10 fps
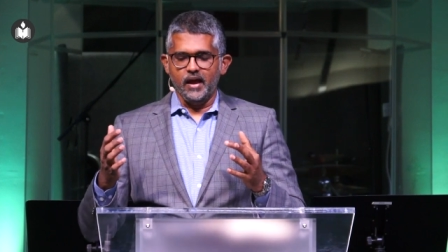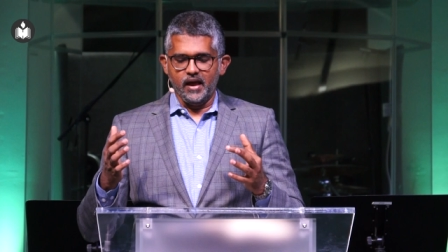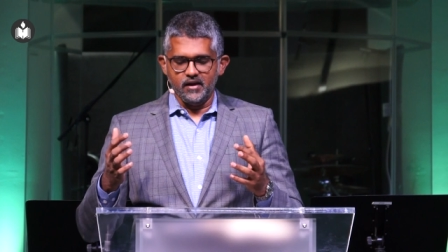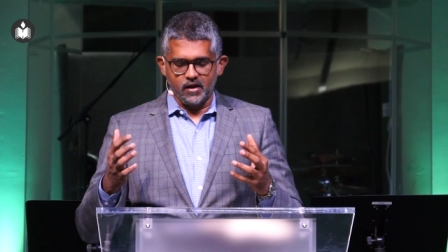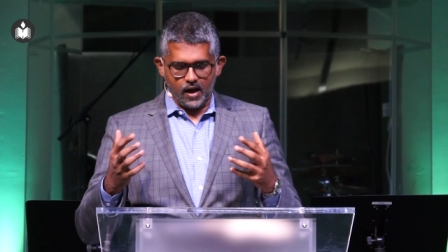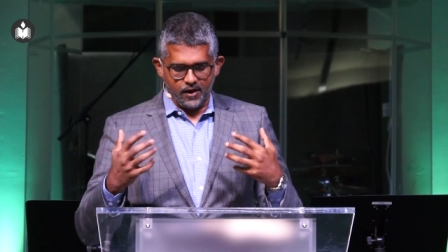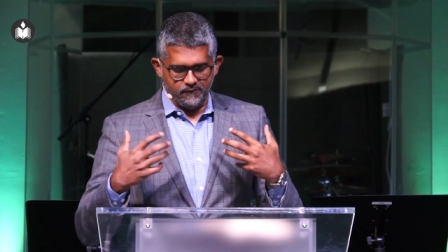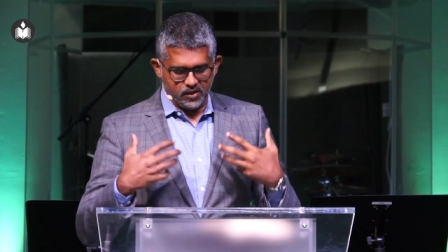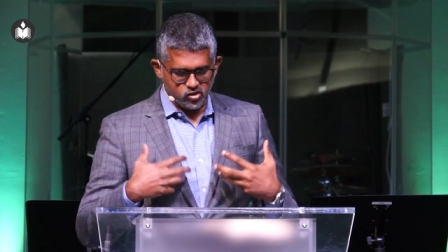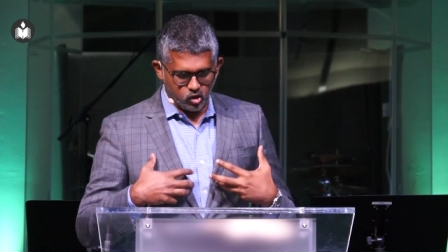and I've
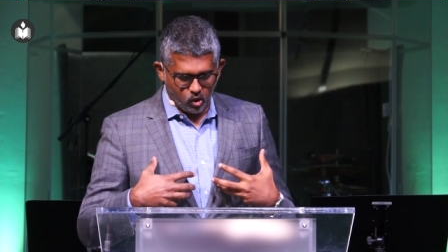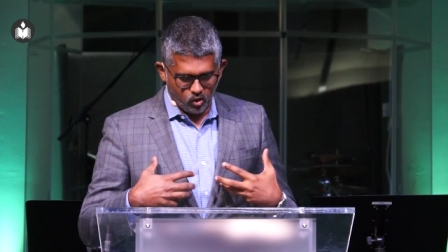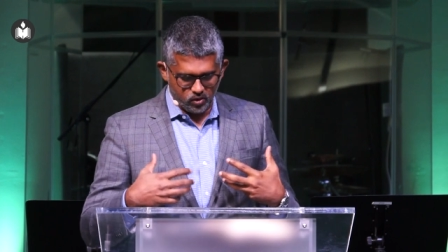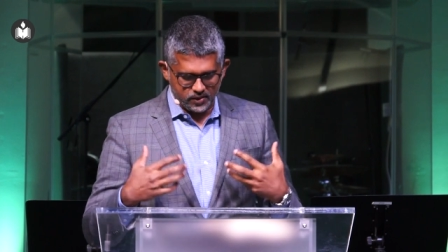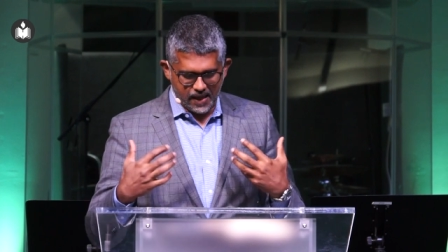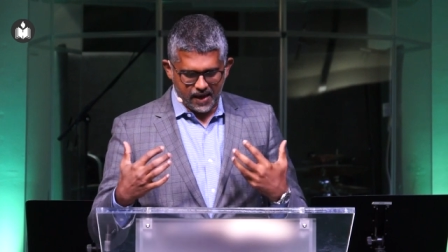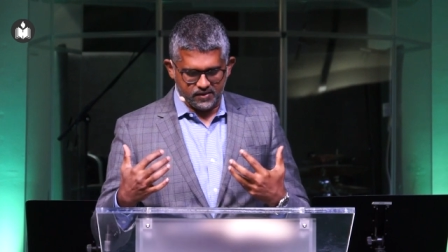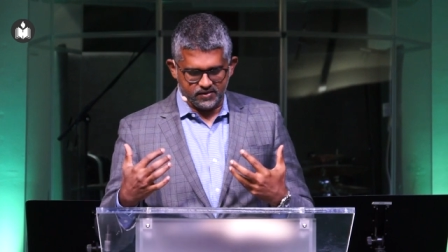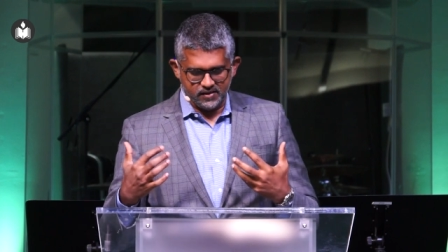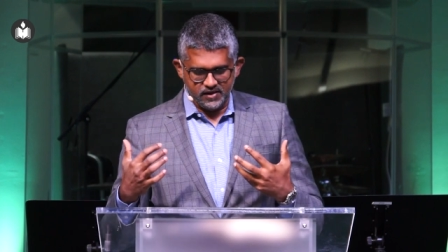been told
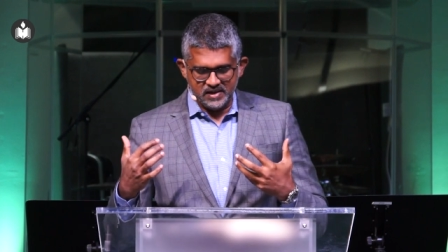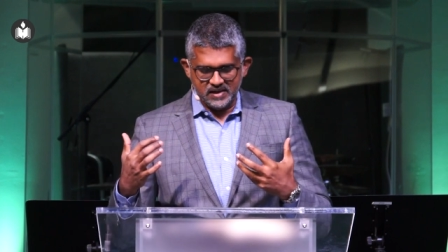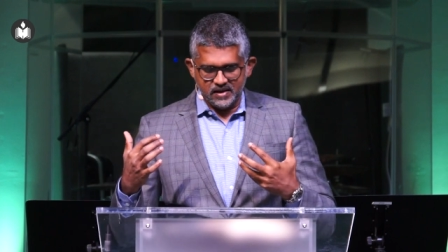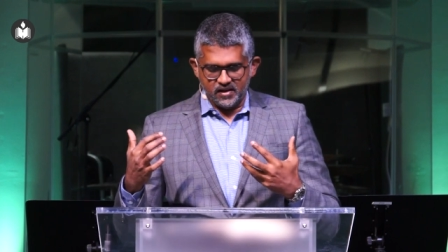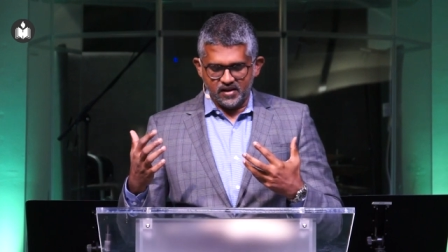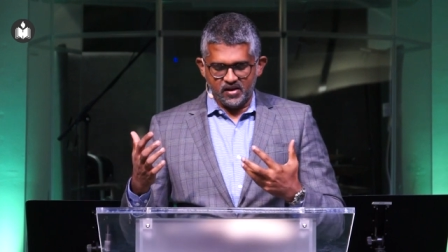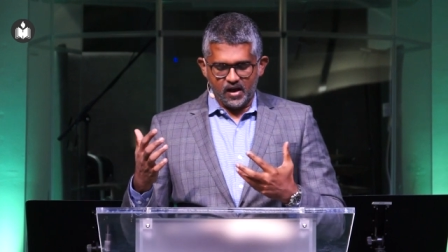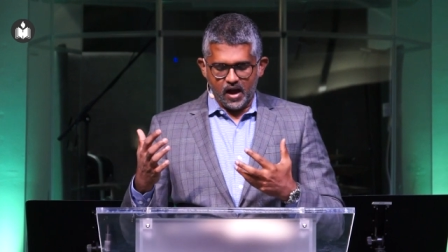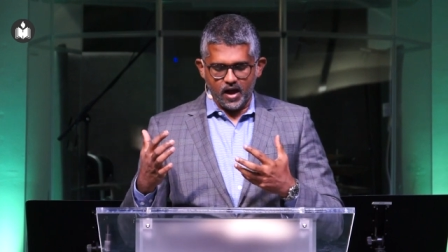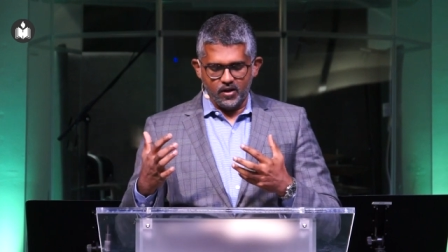that
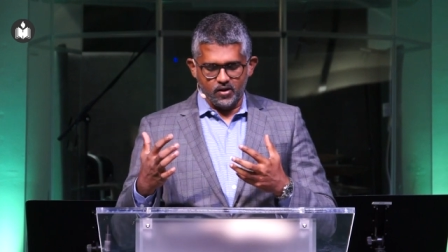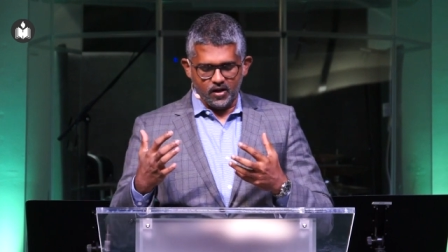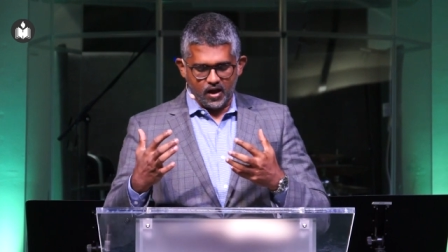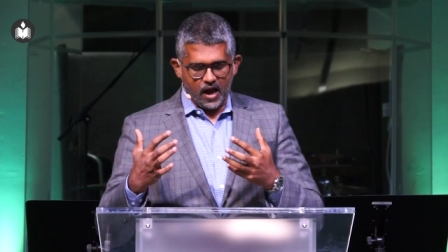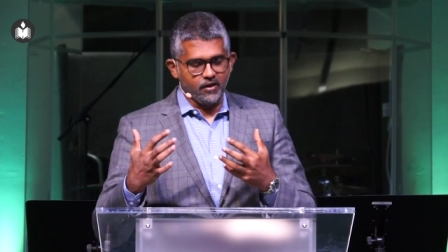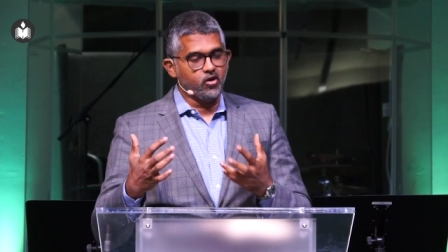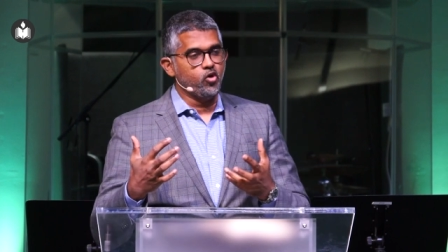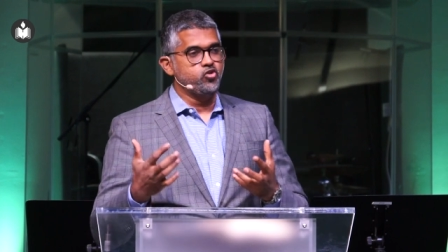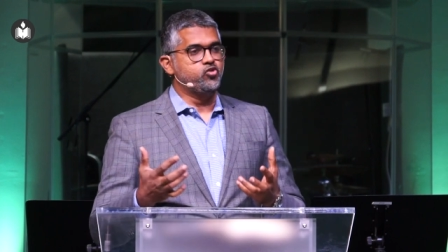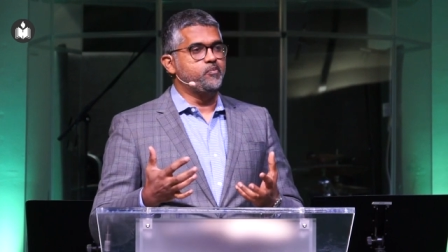I, I'm
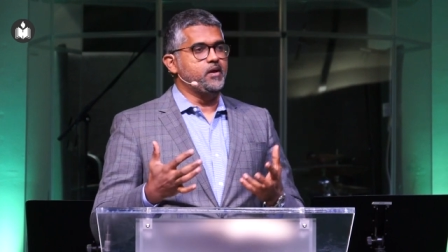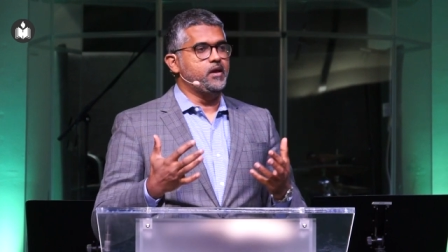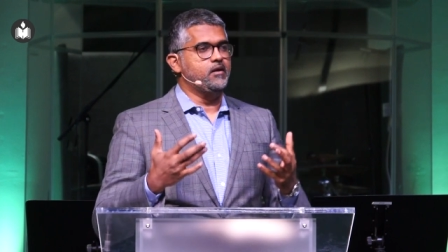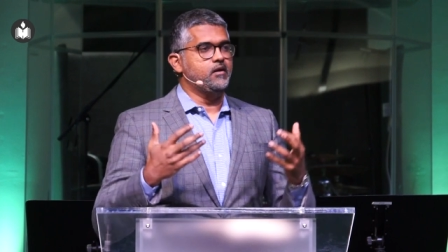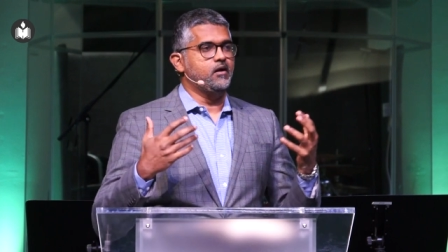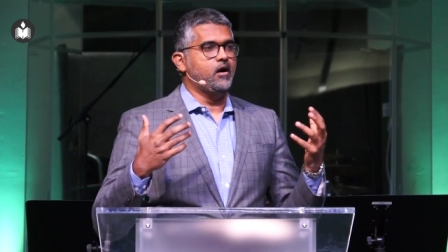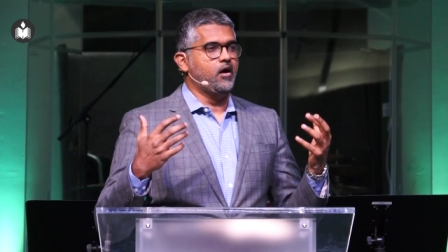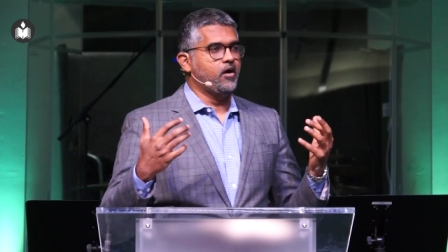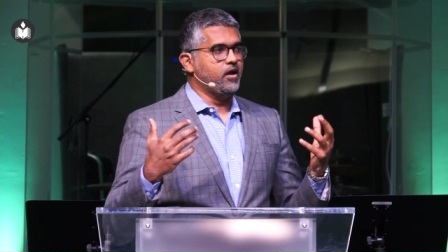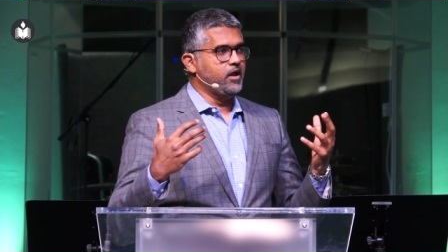going to be
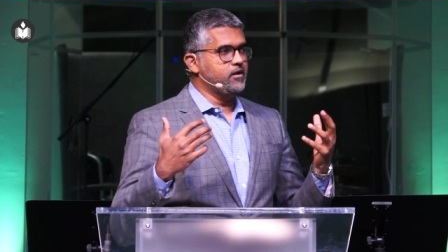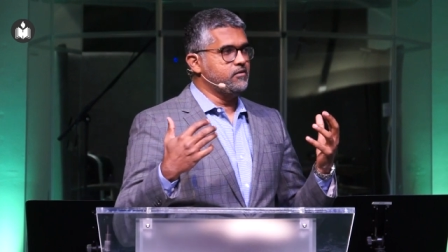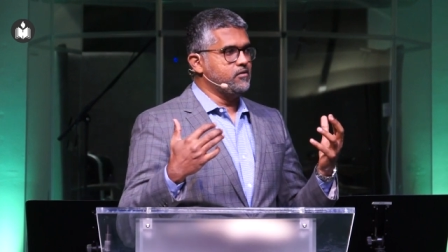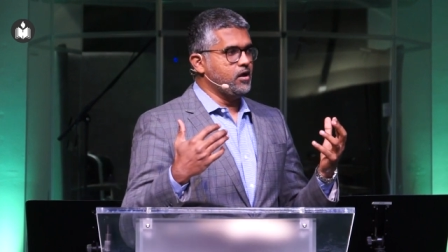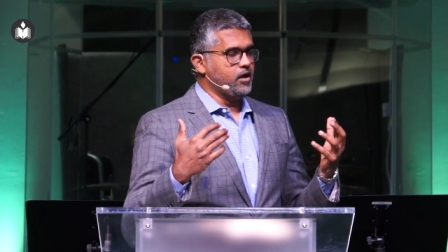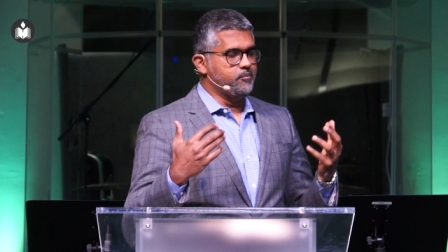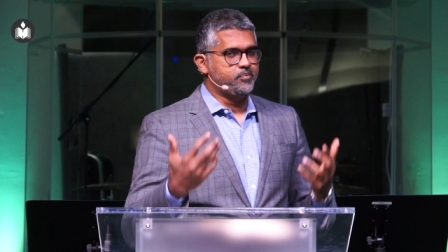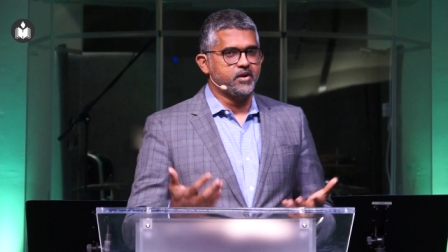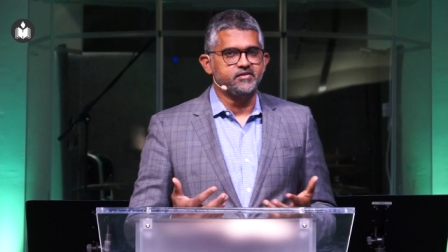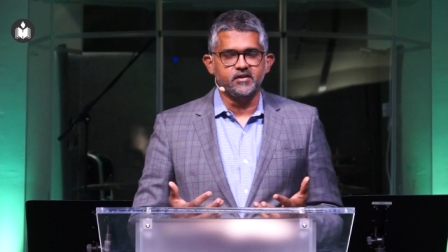uh, in, uh,
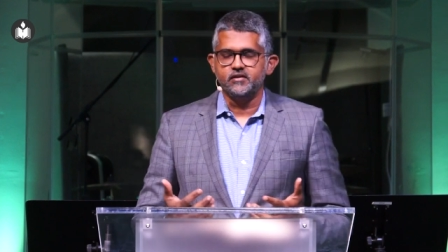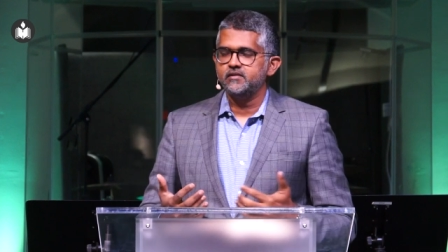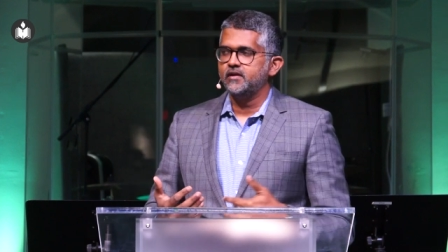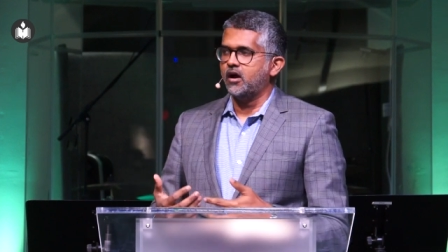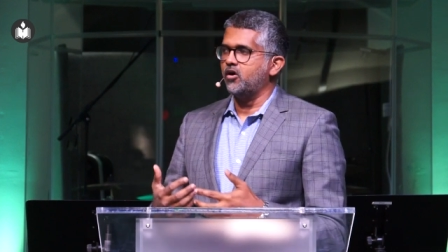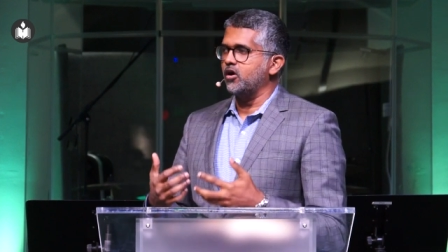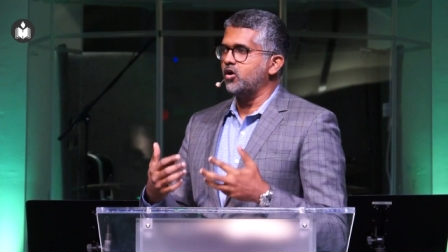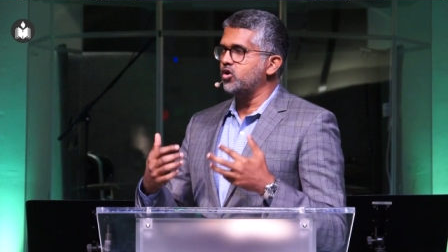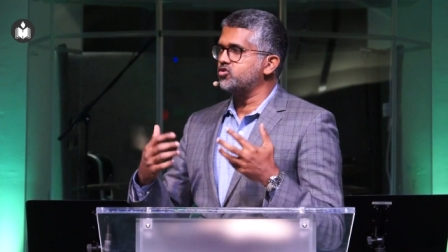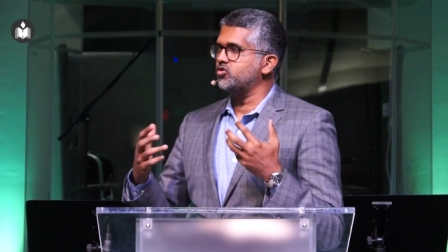imprisoned. I'm going to
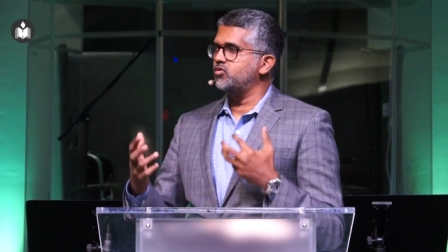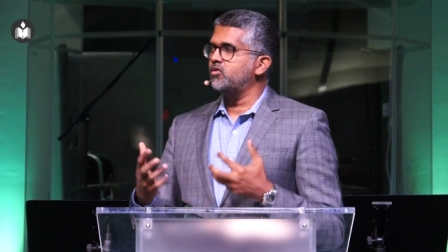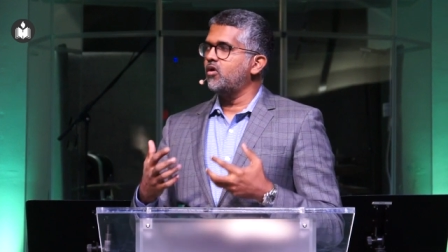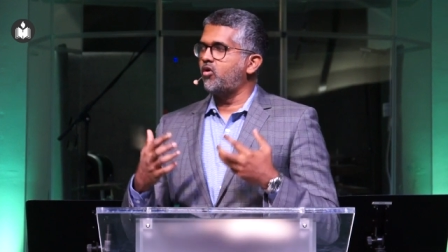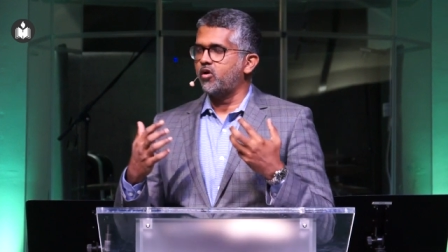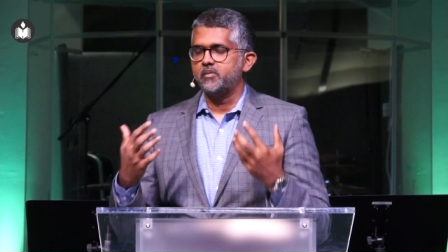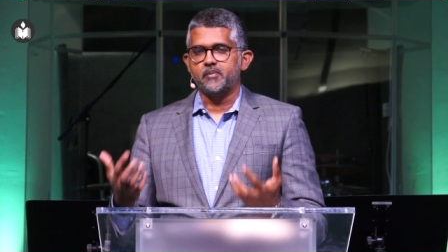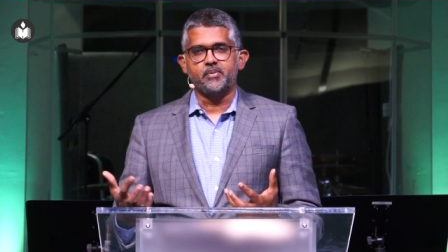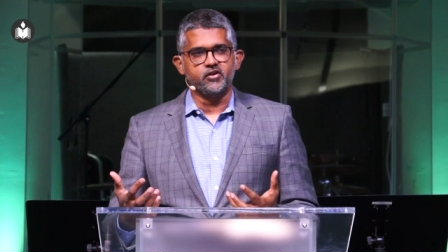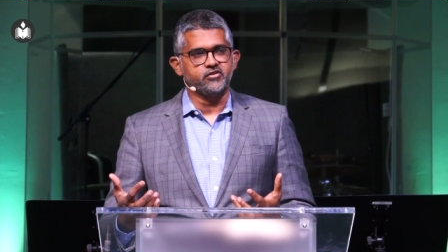go through
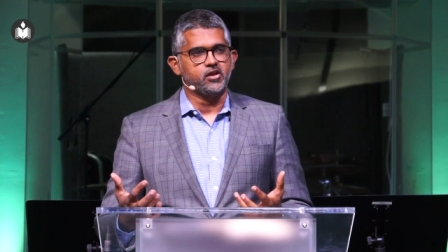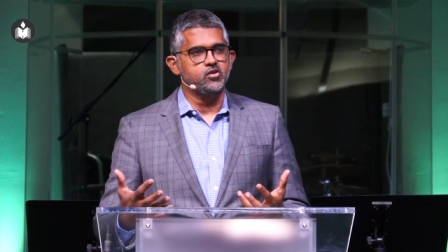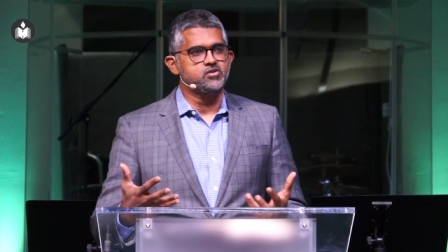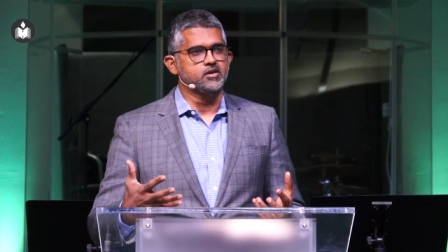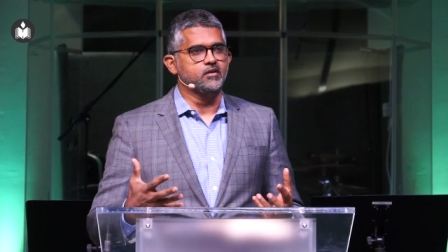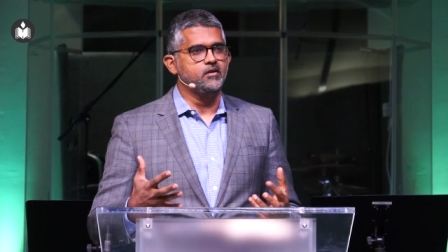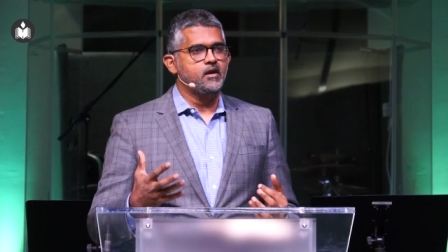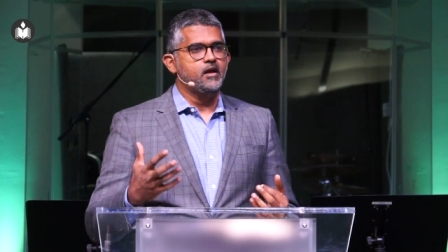horrible persecution.